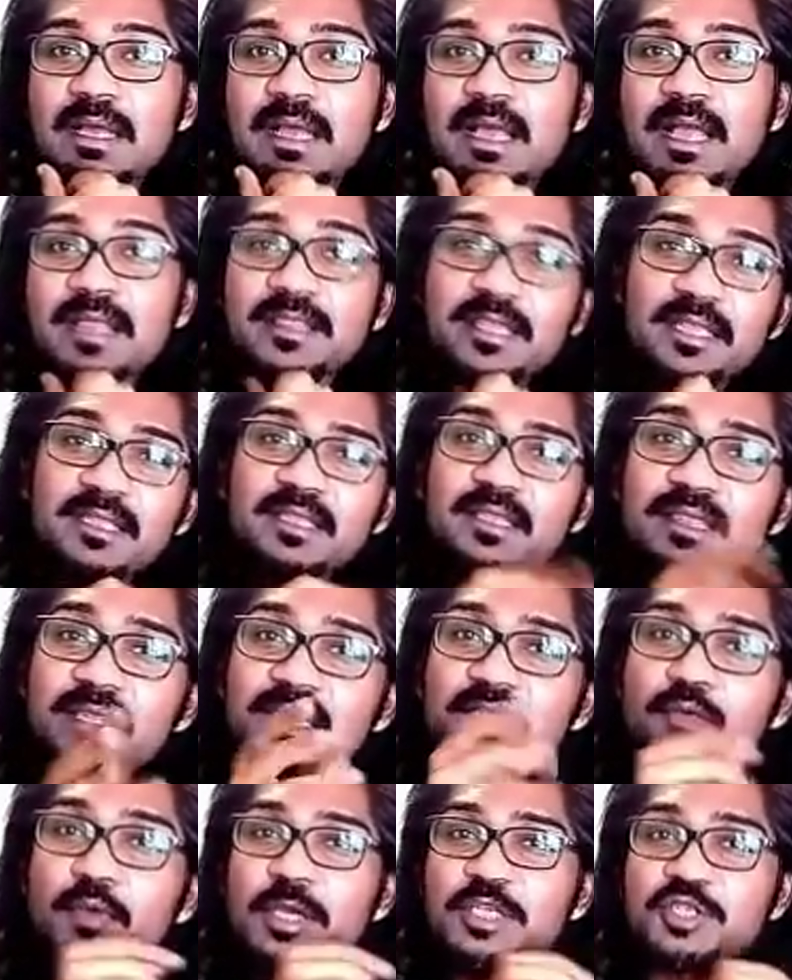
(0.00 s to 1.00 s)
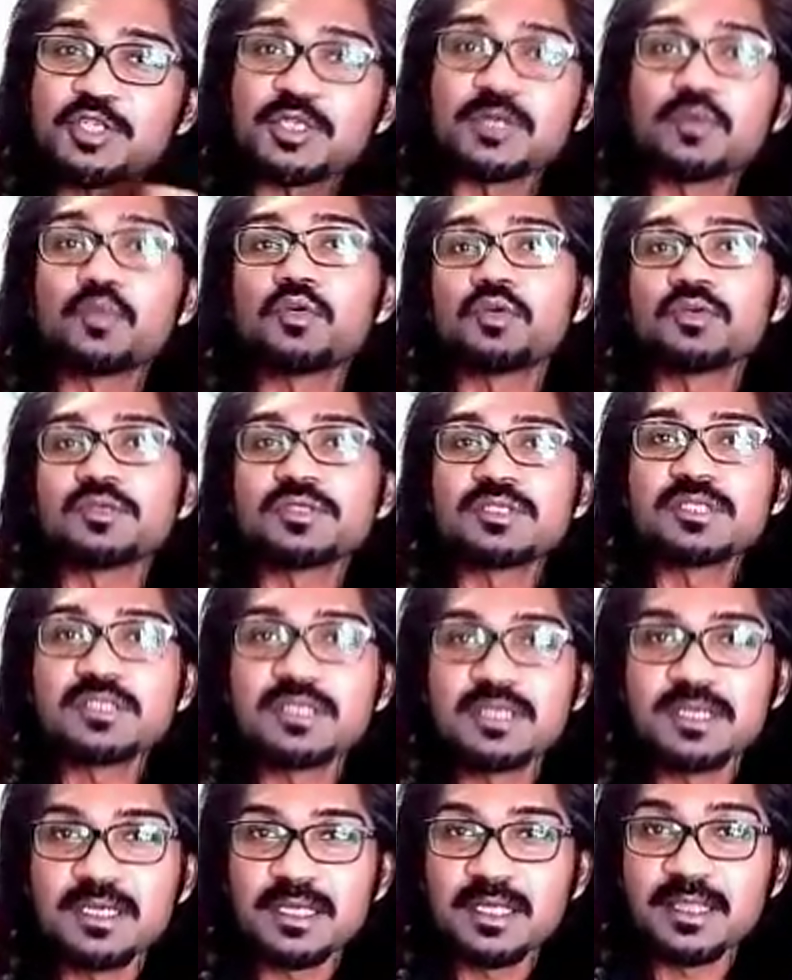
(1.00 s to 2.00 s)
And then the third question
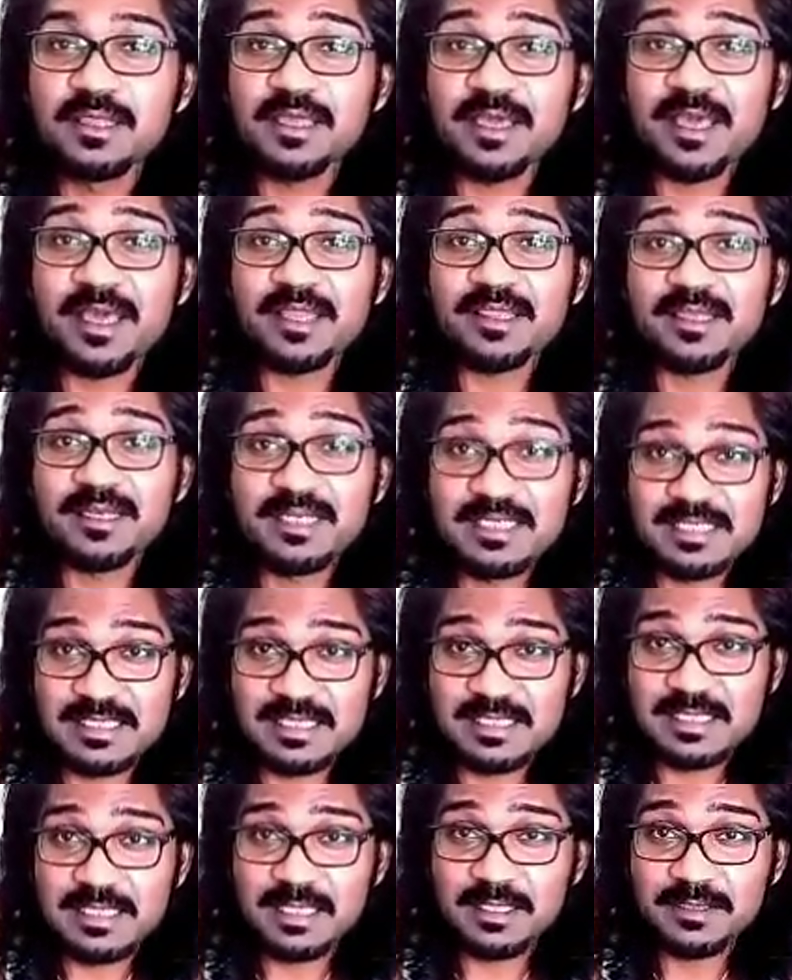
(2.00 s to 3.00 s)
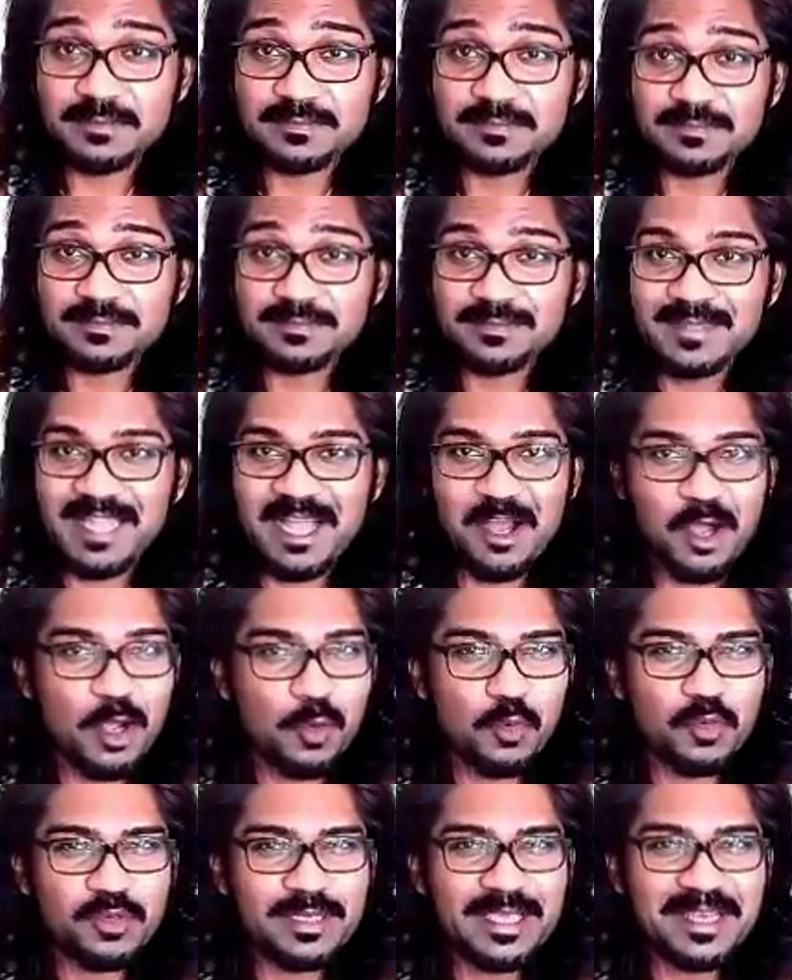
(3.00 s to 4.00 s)
was their ethnicity. Now, I
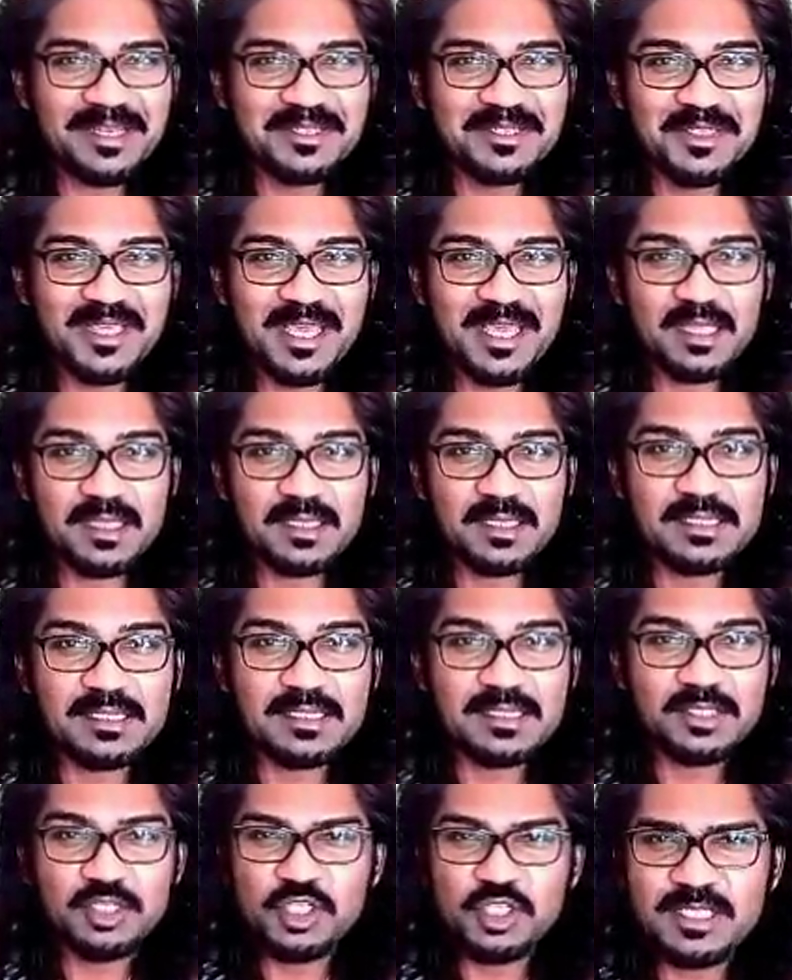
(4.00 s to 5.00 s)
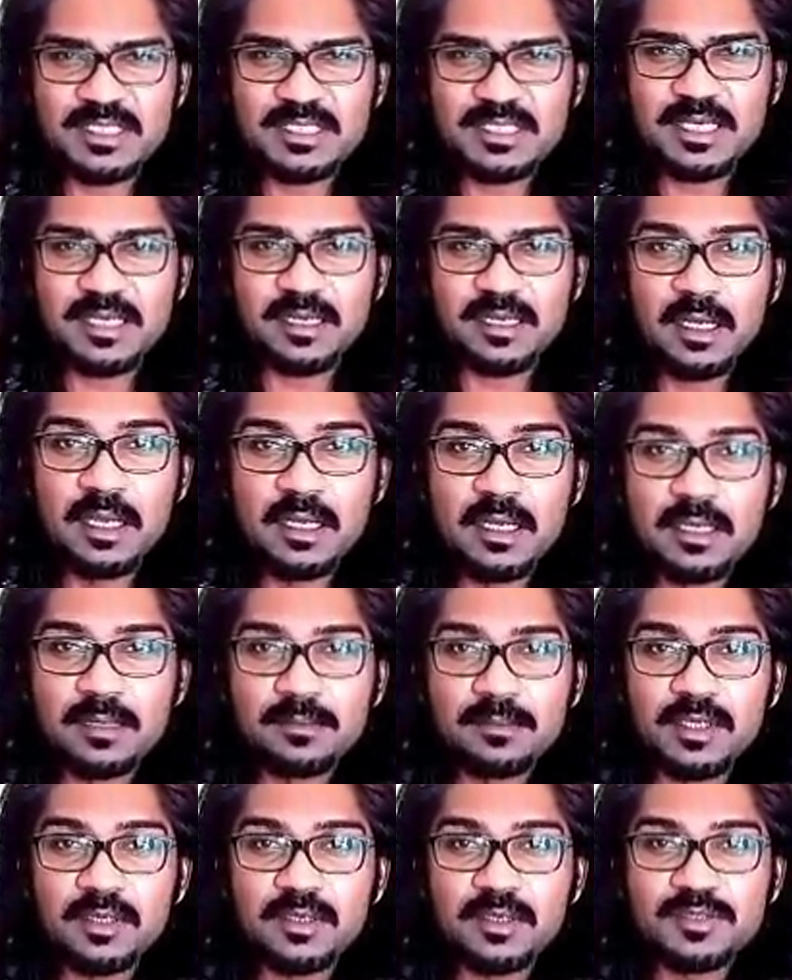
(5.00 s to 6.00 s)
won't get into the ethnicity just yet
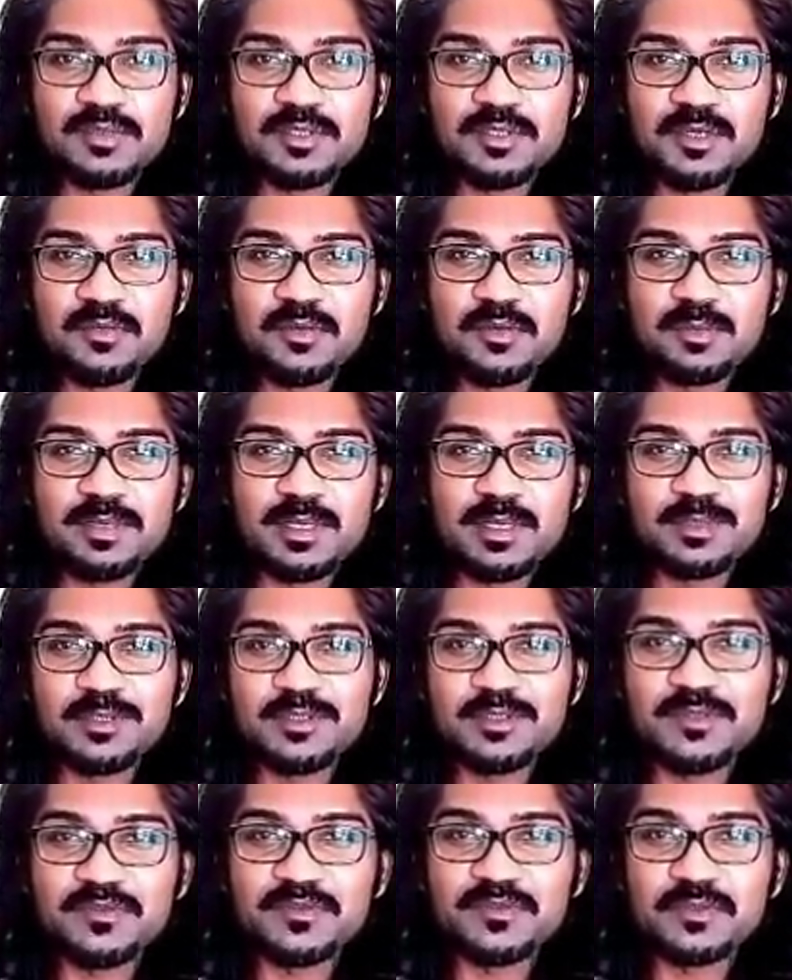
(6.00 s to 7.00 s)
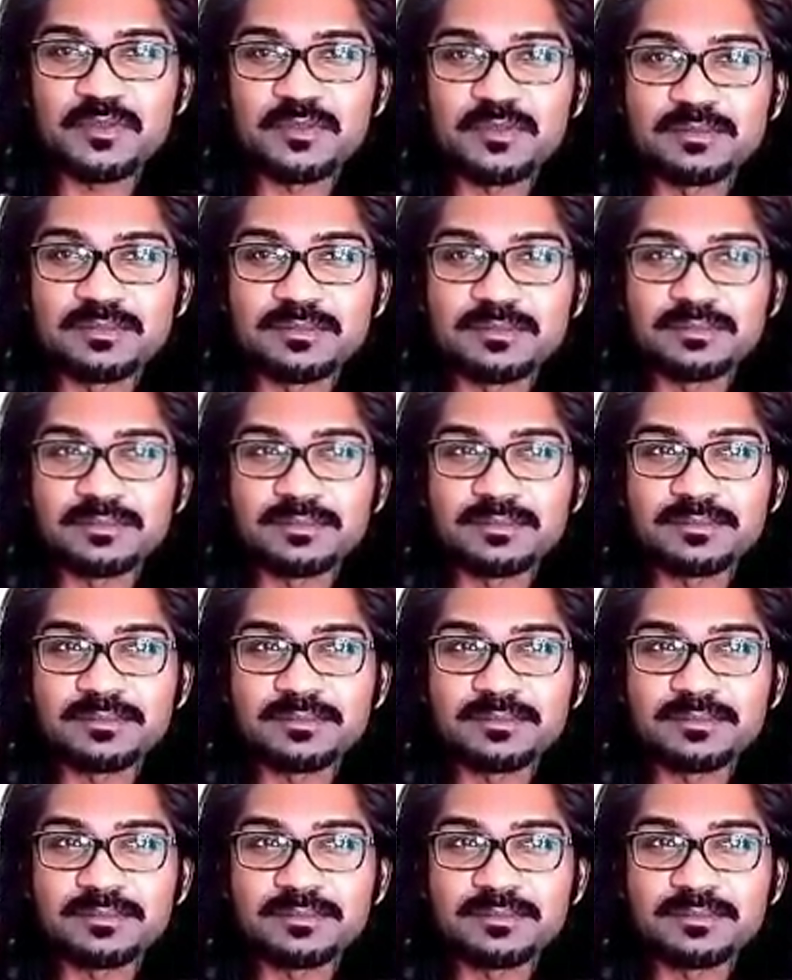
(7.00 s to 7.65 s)
because we don't want people to form